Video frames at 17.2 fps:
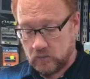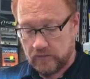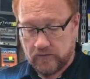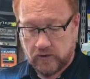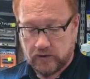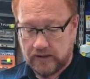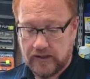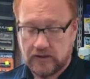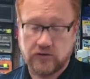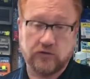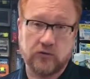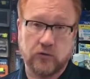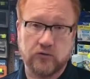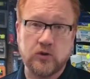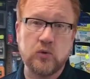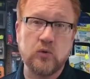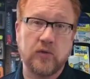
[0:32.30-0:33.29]
we've already actually
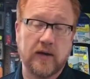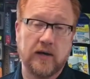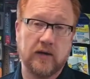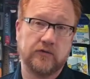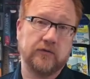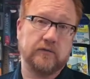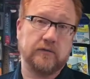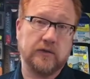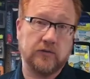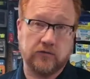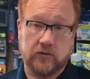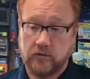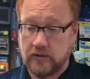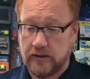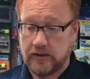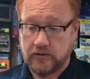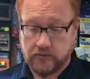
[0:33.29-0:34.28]
sold 2,000 of these
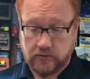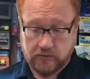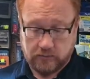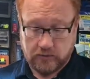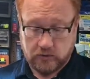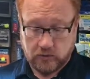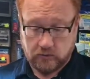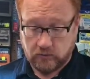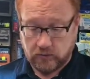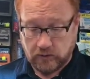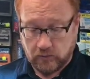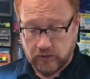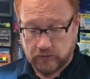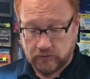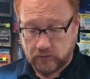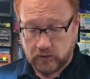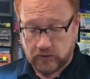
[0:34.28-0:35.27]
already, so it's been doing really
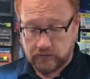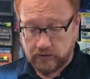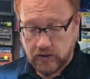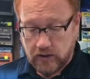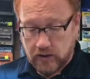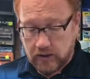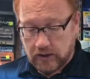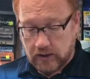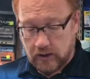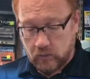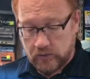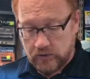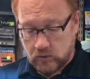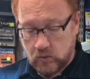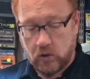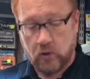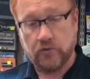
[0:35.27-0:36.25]
well for us.
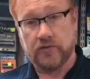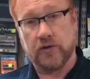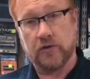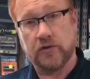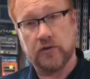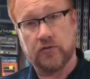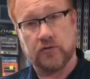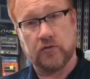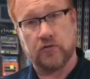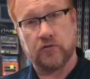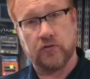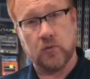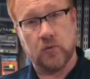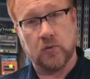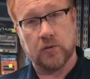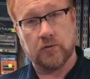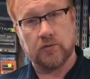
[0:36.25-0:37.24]
We do wholesale these to
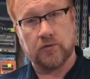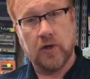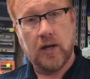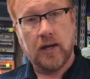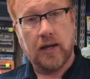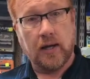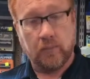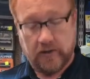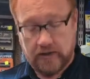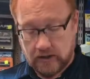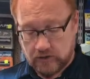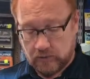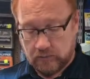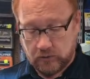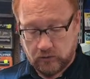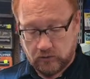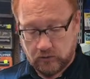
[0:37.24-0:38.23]
stores, and we can
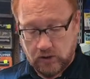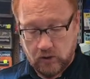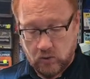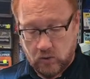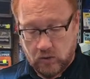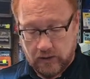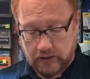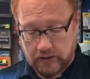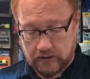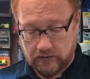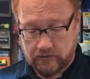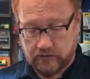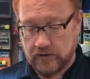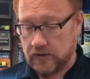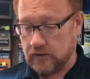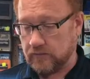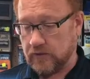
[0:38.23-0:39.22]
actually put their logo on
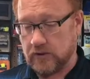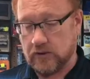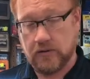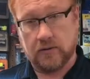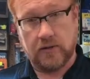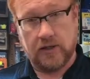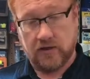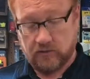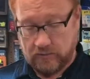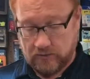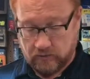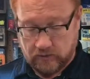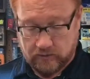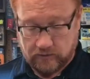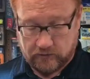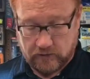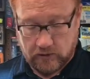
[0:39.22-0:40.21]
instead of the SB
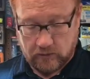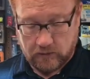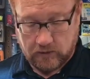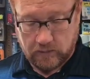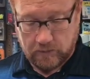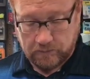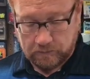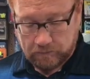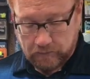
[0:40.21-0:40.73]
Reefs logo.